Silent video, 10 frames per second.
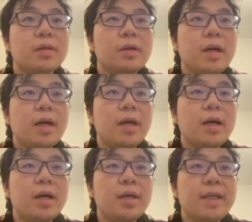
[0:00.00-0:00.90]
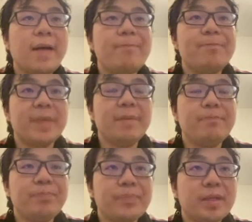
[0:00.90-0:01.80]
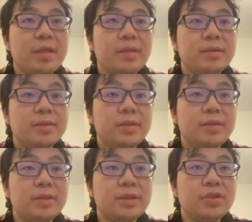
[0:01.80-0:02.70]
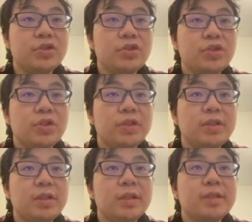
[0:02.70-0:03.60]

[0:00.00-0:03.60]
Yep. So this should